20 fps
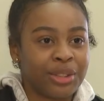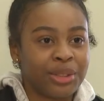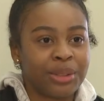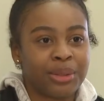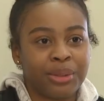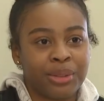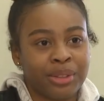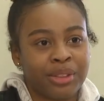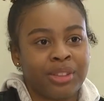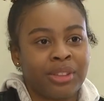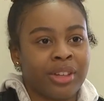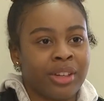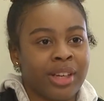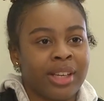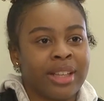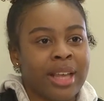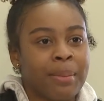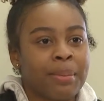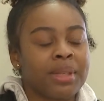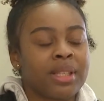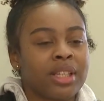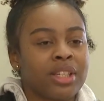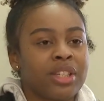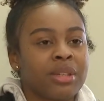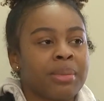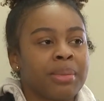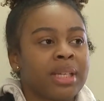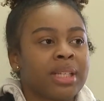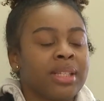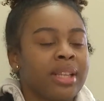that you you're in that
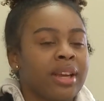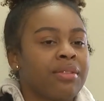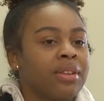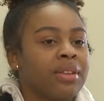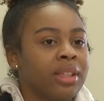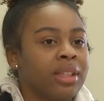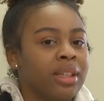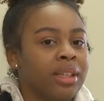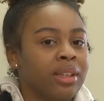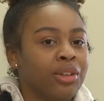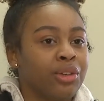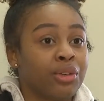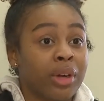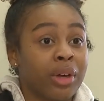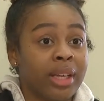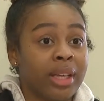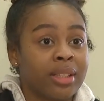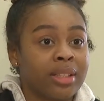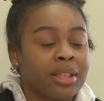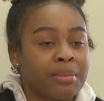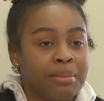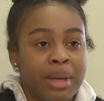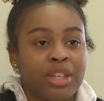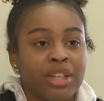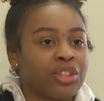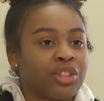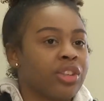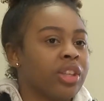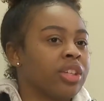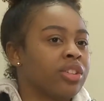position, but it's definitely great to make
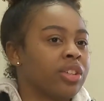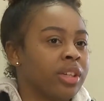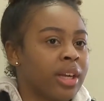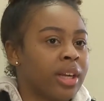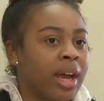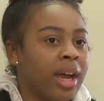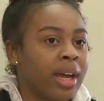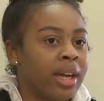sure that you're